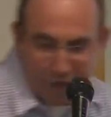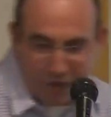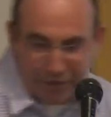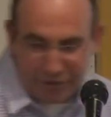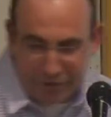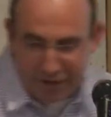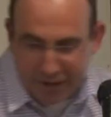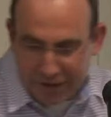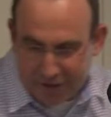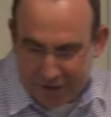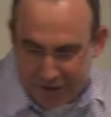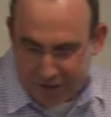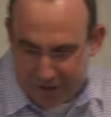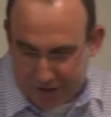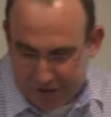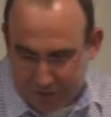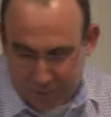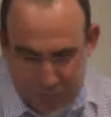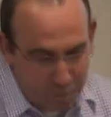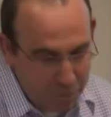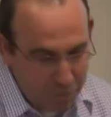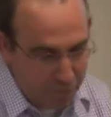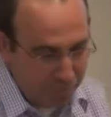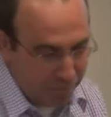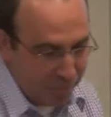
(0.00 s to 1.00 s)
I think it's,
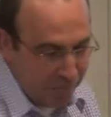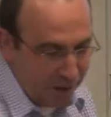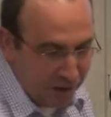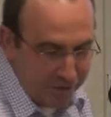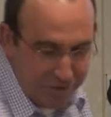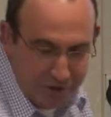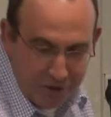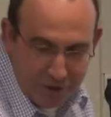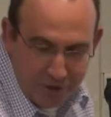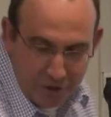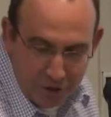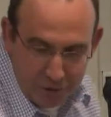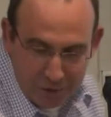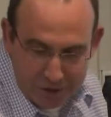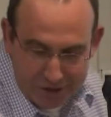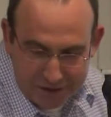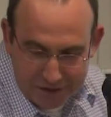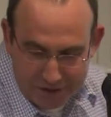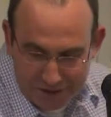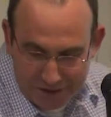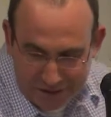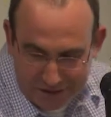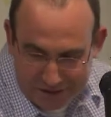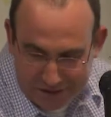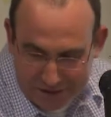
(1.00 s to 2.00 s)
even though
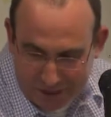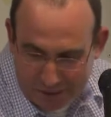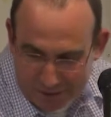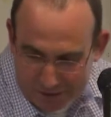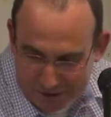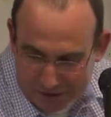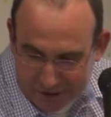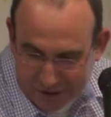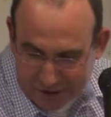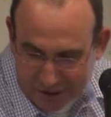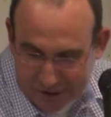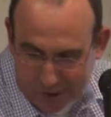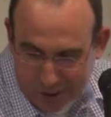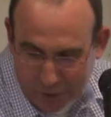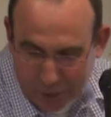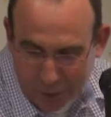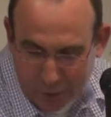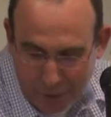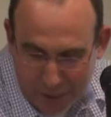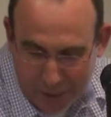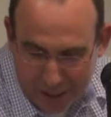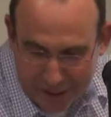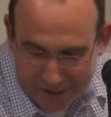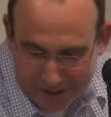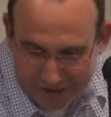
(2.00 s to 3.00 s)
it's
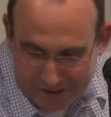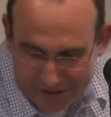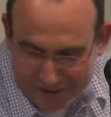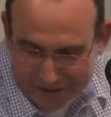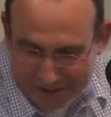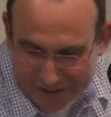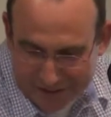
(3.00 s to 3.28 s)
quite